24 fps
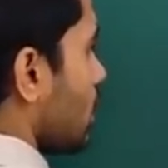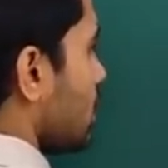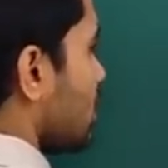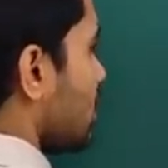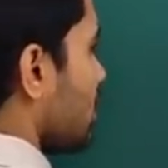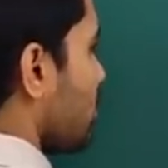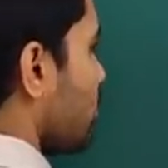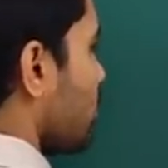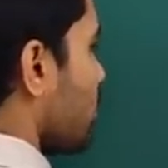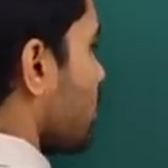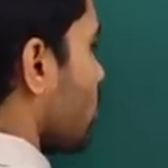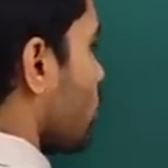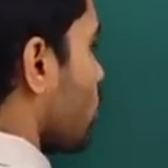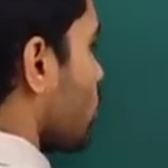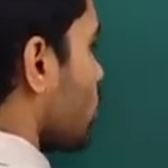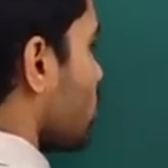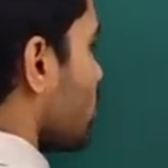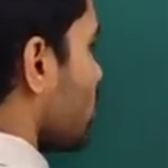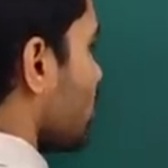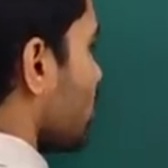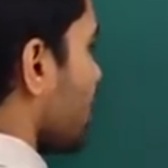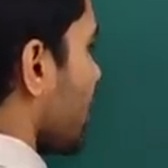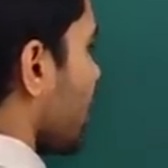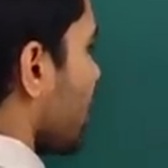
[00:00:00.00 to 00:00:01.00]
something which
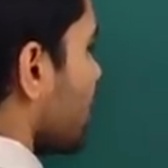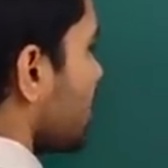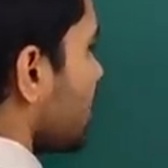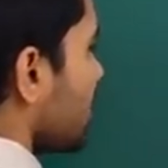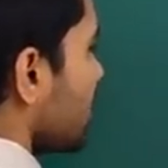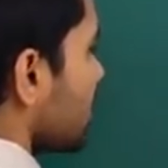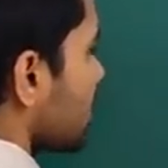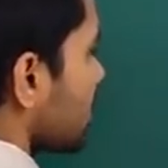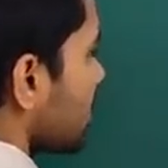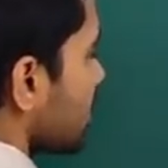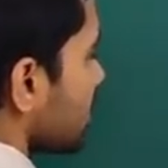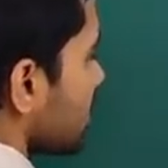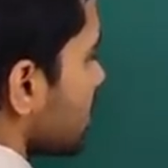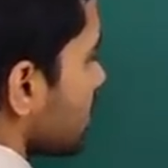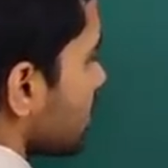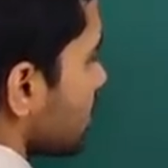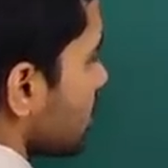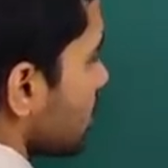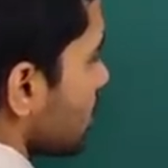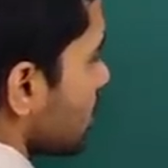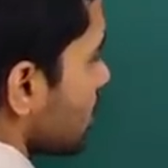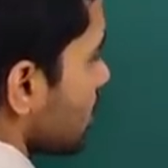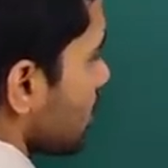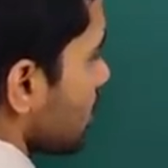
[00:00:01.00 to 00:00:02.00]
is like this
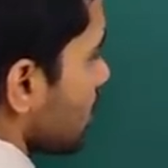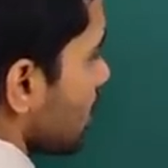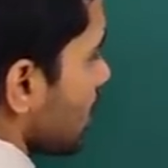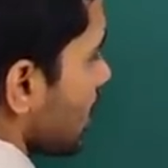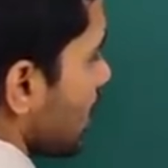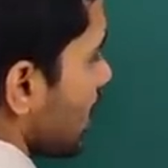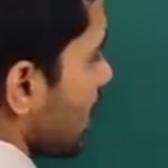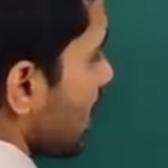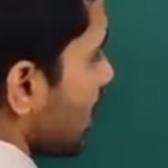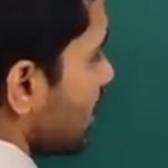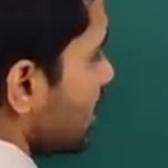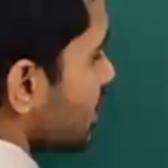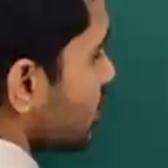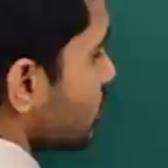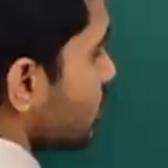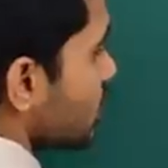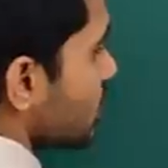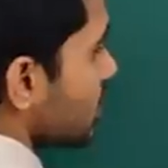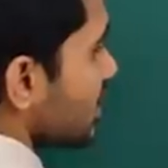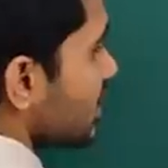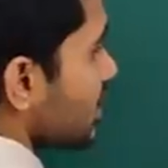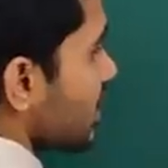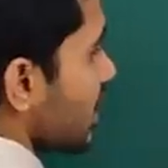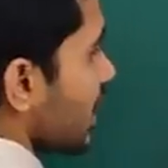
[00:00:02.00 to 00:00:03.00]
a lens
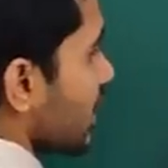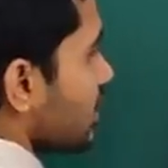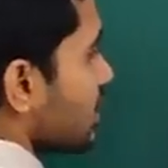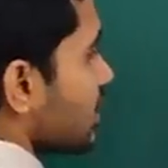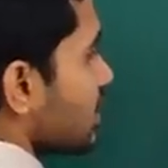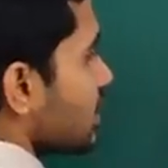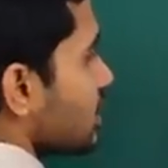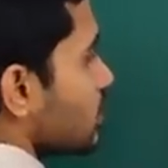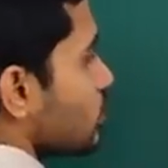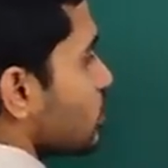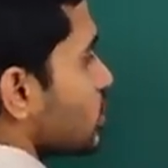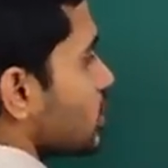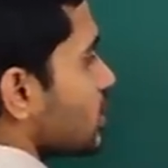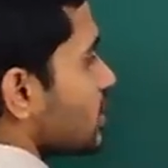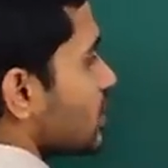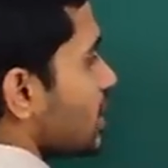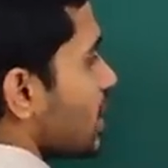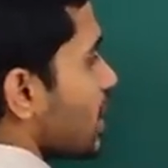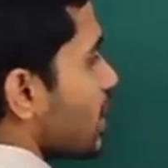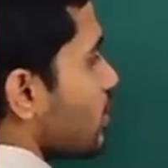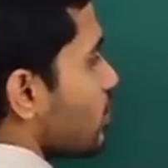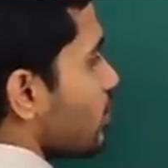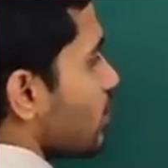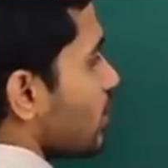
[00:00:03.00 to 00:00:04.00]
which is like this with
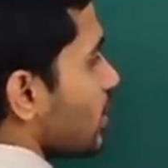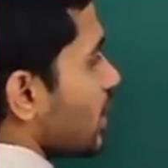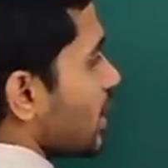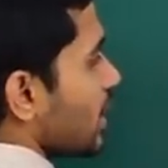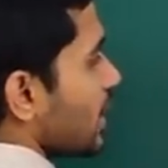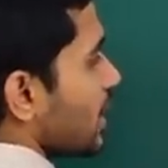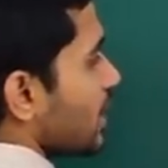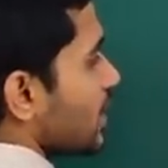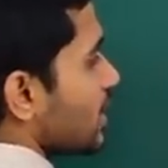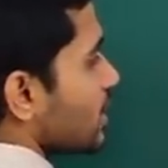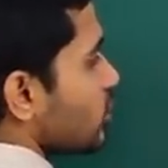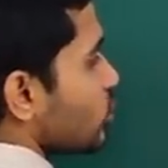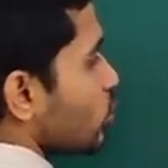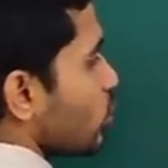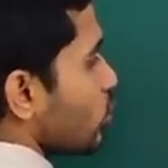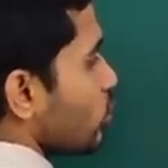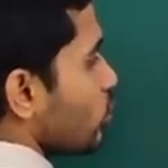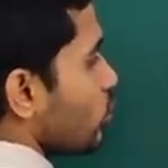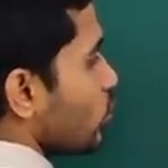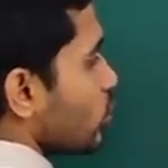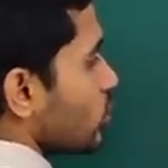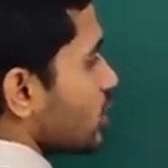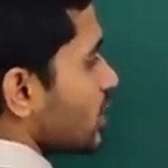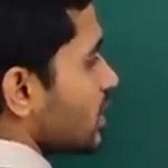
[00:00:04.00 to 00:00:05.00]
same radius on
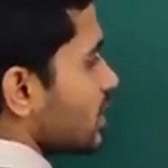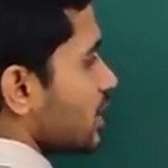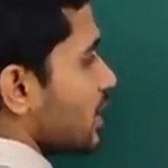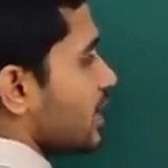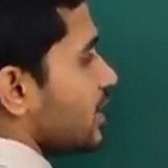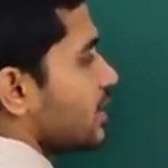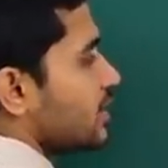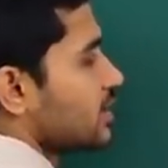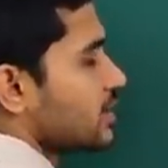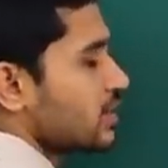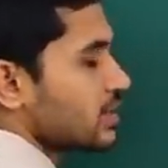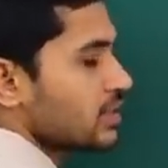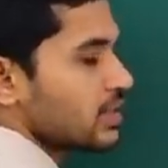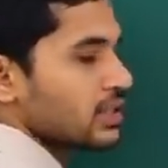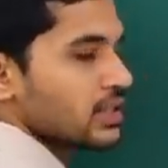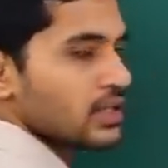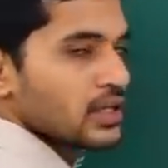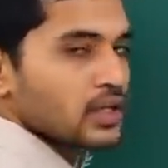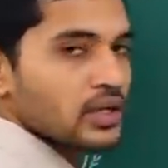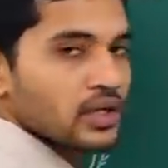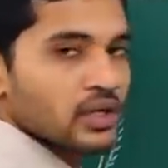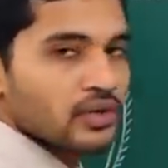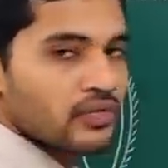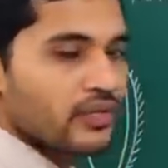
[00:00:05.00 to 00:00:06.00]
both the sides
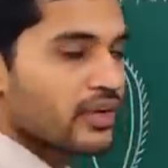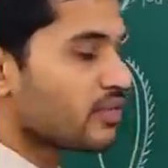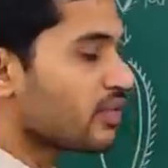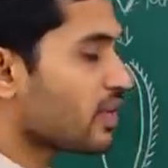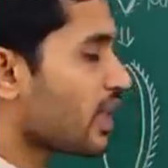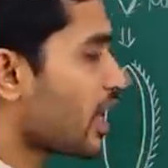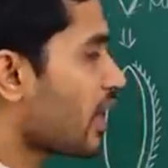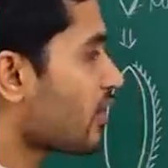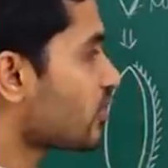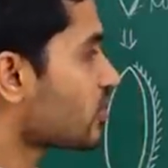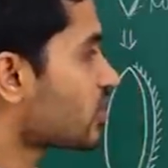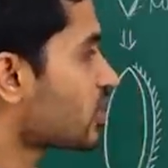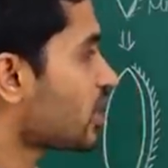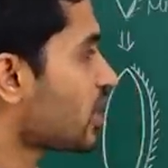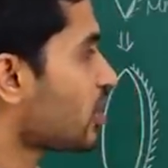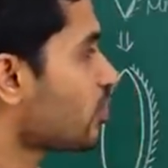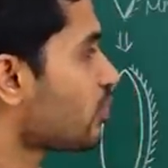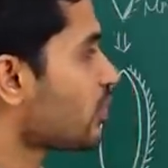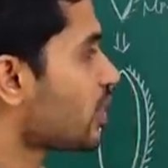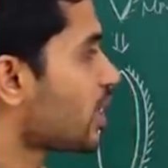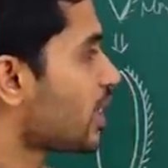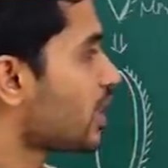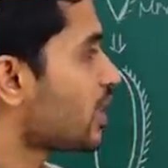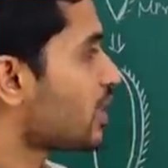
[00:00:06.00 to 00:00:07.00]
when we have
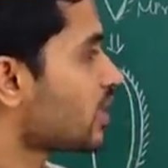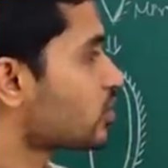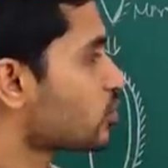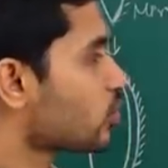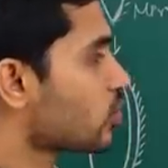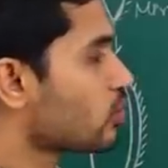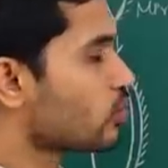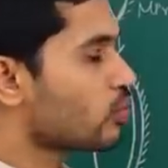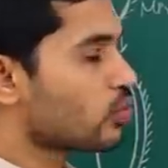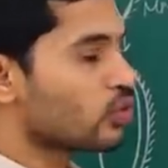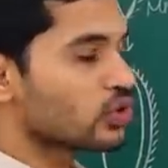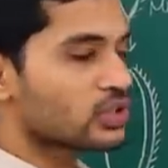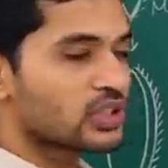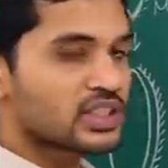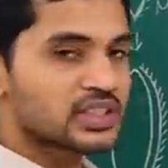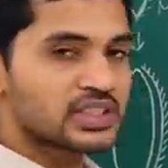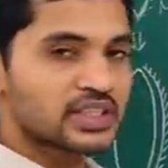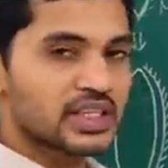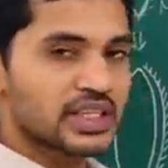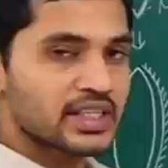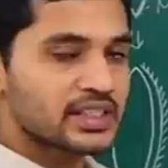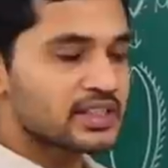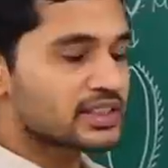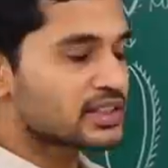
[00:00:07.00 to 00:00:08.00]
same radius on both the
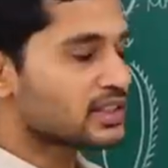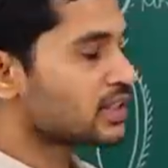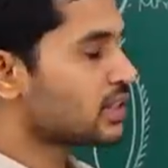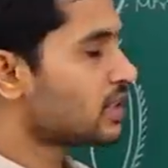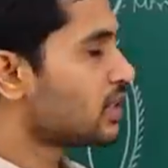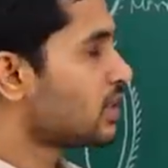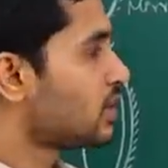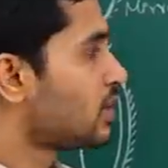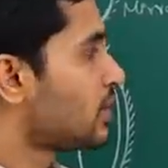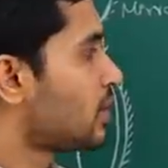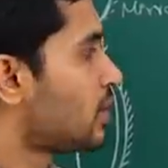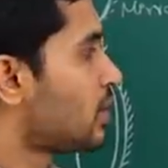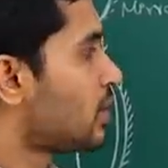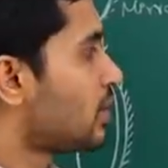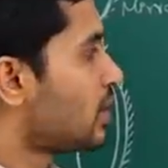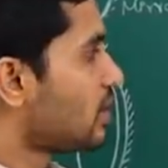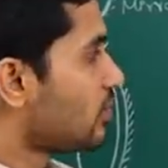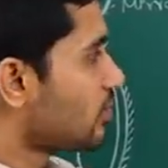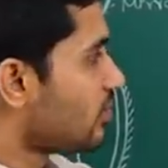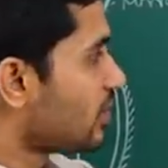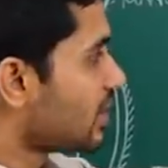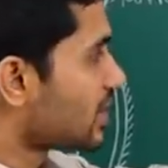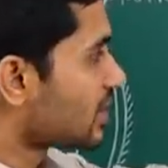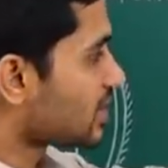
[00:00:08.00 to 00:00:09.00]
sides,
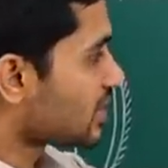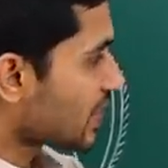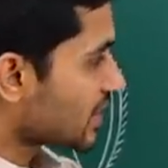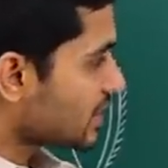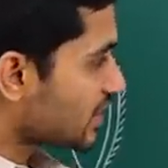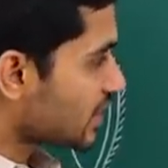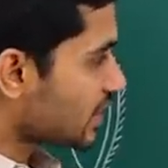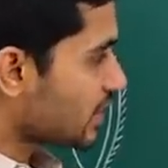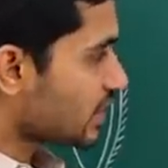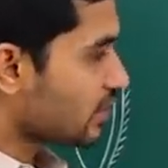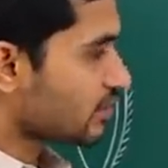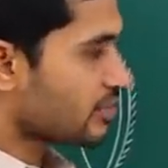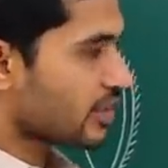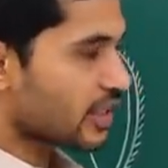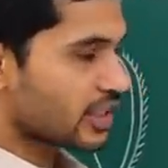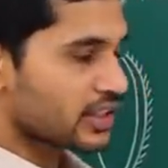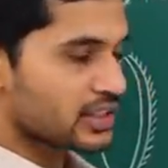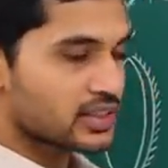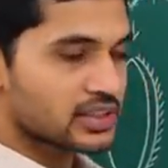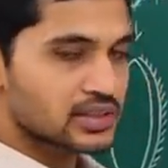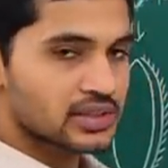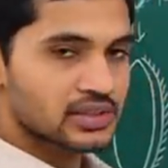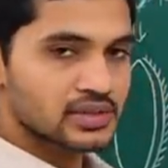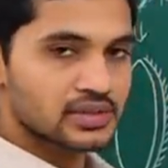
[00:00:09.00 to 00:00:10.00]
will such a
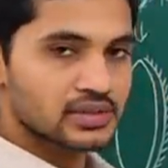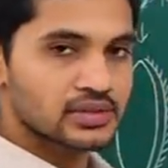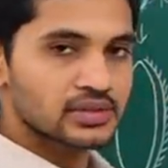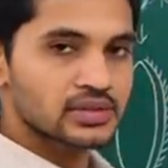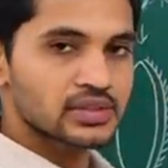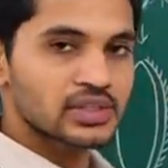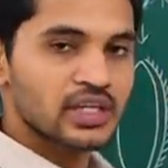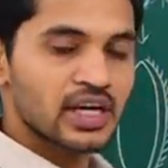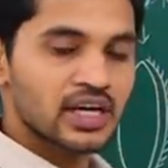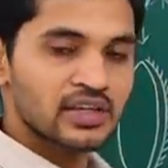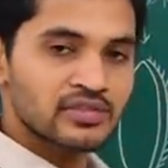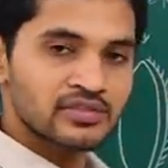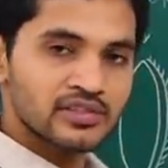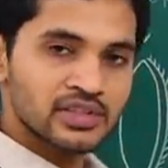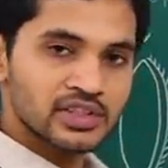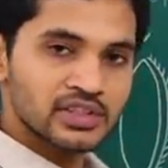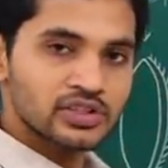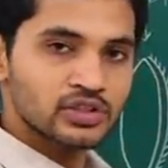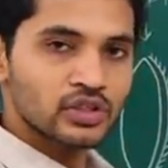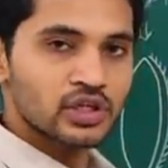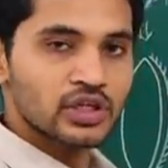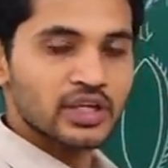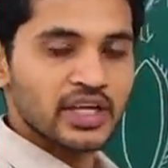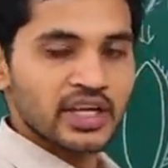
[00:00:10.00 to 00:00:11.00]
device
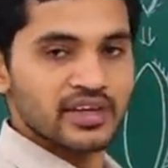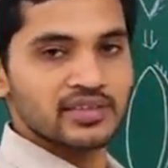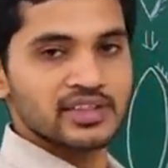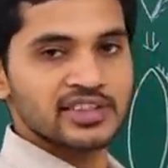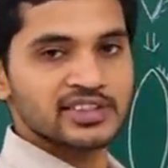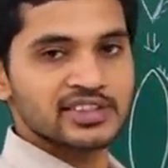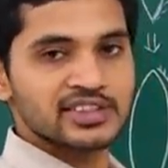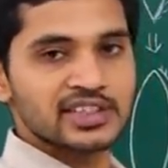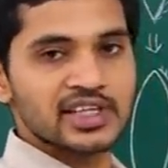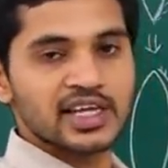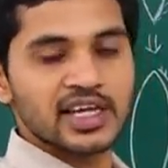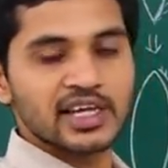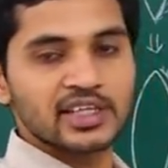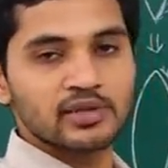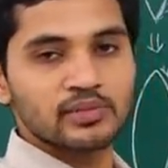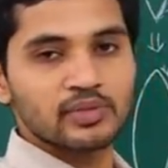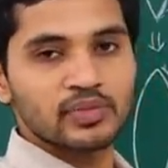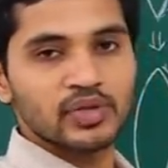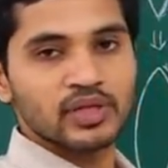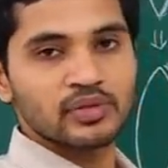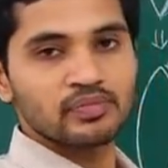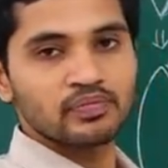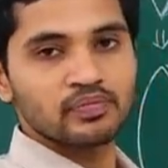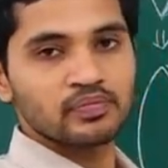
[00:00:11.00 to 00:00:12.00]
converge or diverge the light
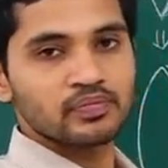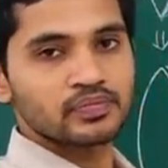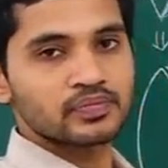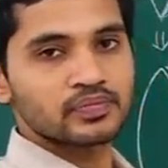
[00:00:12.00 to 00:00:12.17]
beam?